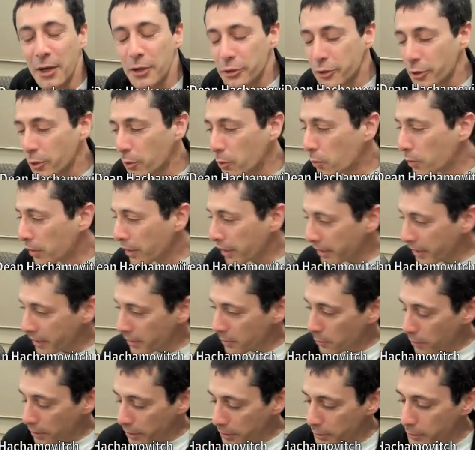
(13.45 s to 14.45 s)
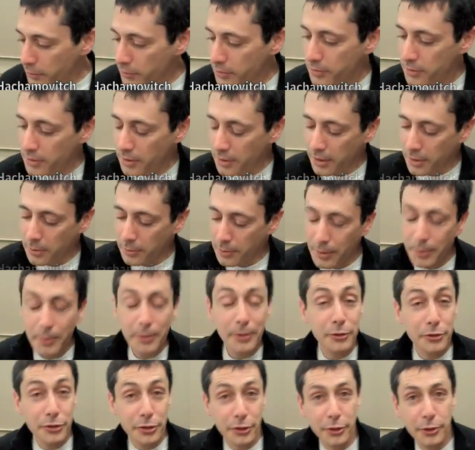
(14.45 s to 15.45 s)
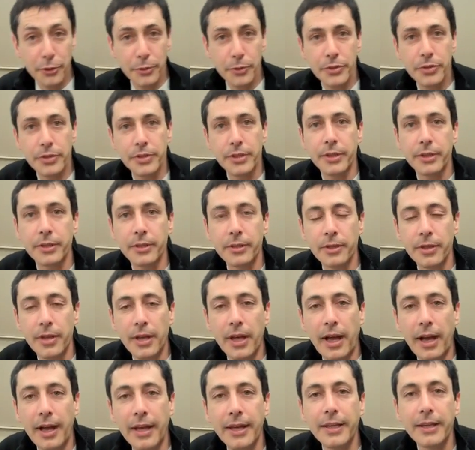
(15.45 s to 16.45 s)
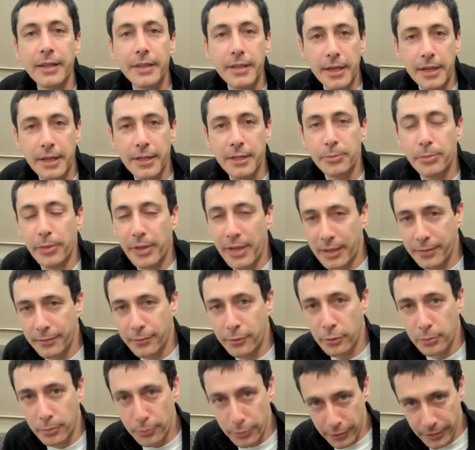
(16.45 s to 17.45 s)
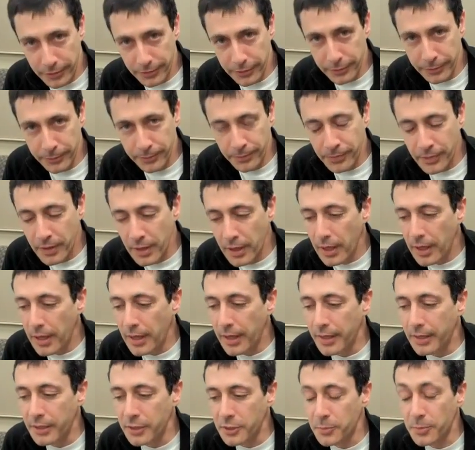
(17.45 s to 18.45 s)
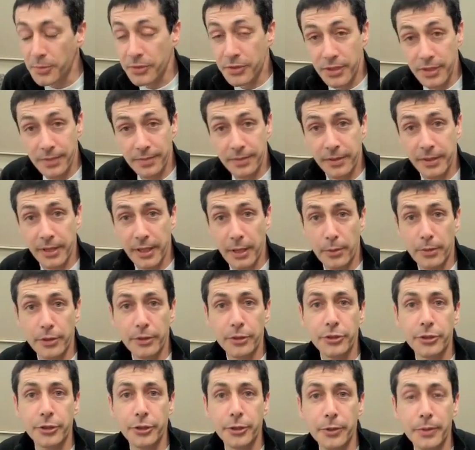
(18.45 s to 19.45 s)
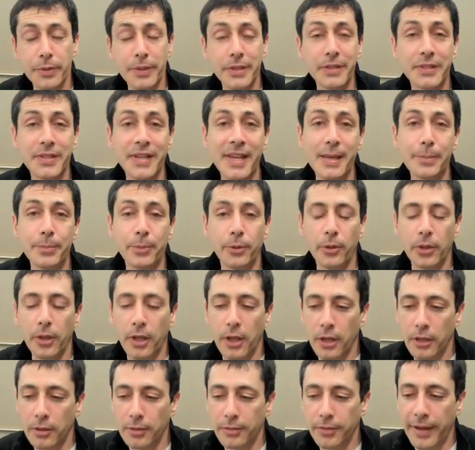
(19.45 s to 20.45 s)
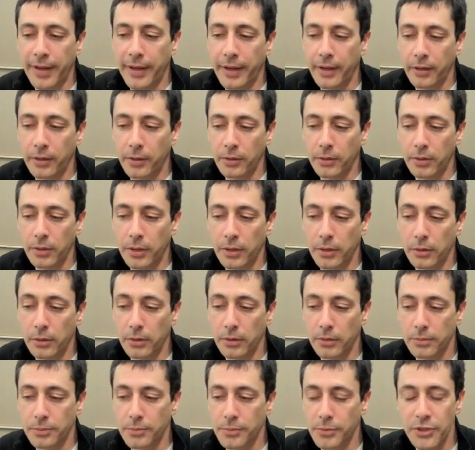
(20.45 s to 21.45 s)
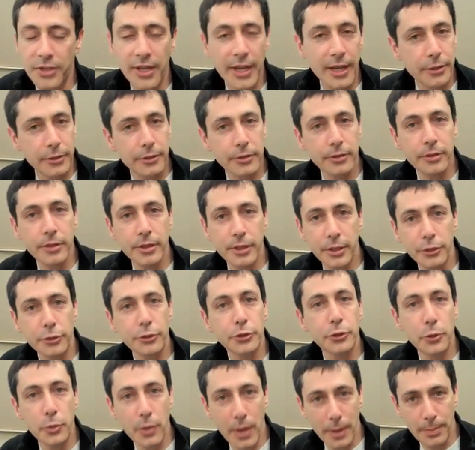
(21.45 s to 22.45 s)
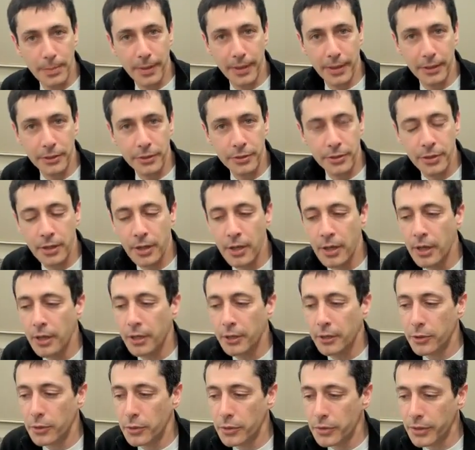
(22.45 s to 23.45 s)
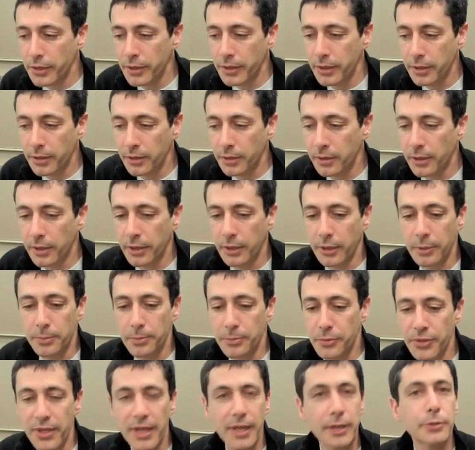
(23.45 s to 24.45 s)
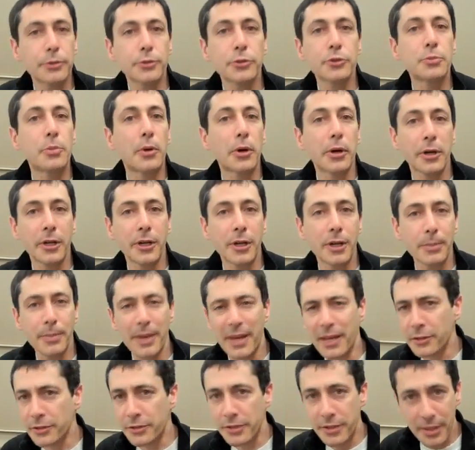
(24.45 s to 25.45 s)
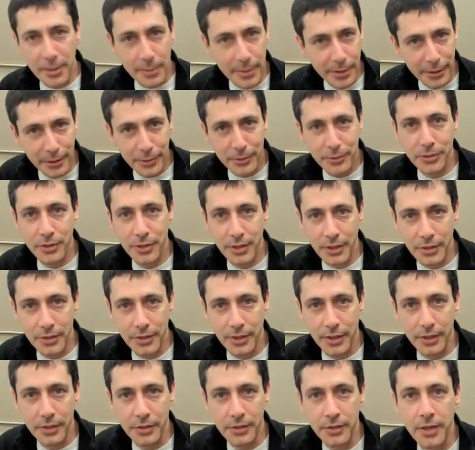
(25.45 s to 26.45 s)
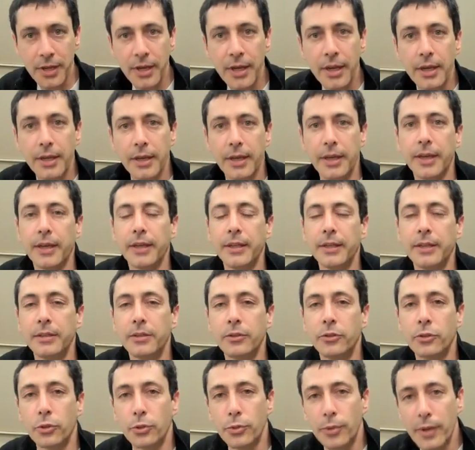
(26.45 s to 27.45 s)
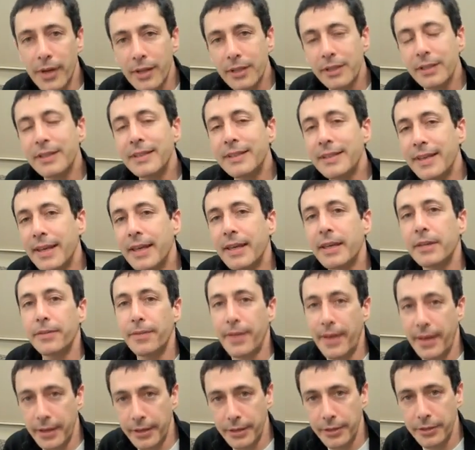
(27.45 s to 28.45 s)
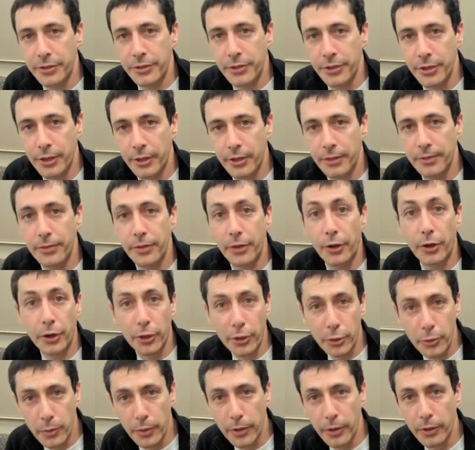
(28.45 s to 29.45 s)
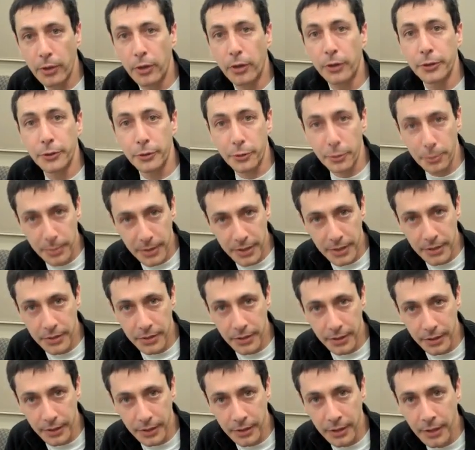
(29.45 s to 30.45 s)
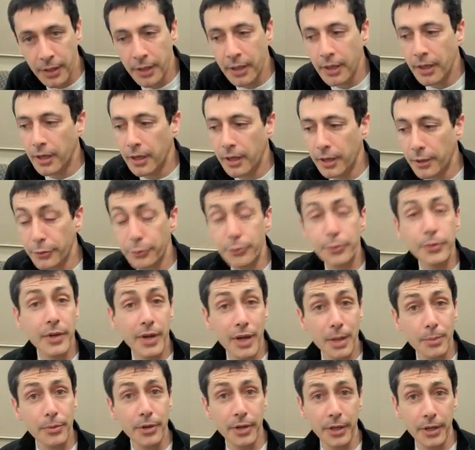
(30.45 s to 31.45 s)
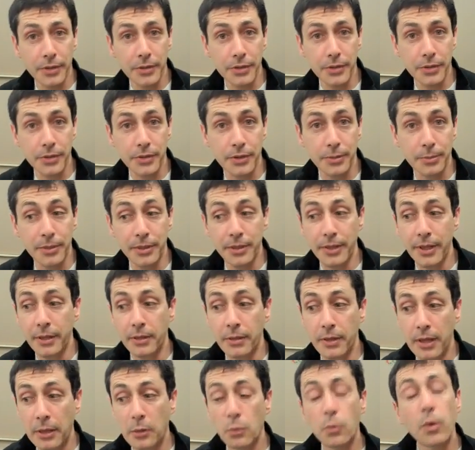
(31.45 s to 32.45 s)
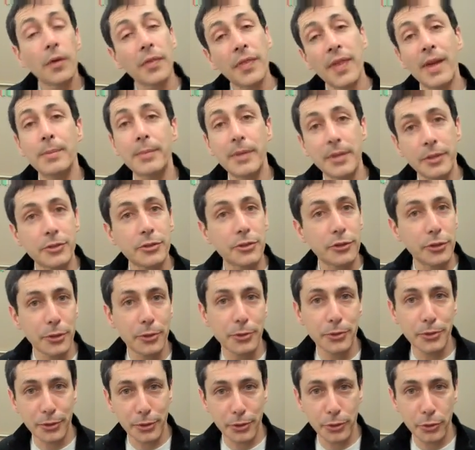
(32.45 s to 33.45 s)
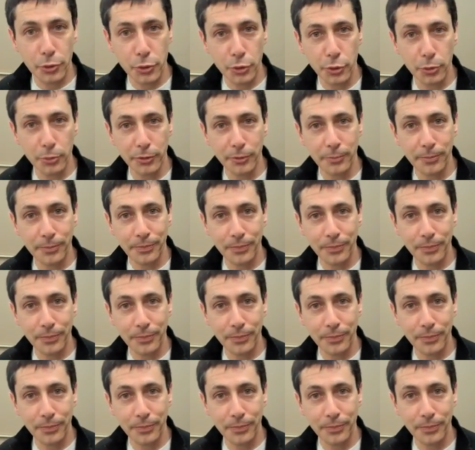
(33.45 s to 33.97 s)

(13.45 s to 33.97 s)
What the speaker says: So what I want to show you is the IE9 platform preview, and specifically I want to show you an example of how a standard issue web page using standards markup, HTML, CSS, can directly take advantage of the hardware on your PC through the operating system, and what that means to you as a consumer.